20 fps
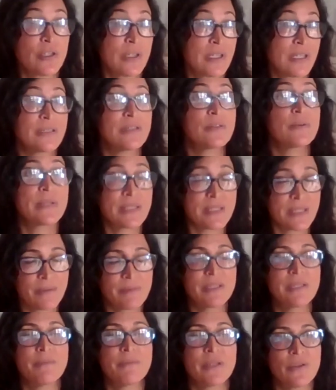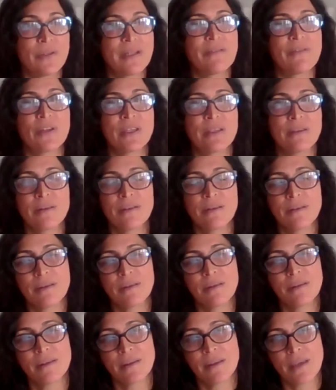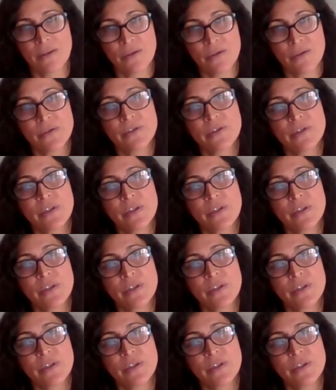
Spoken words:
You learn to accept it, but you never get used to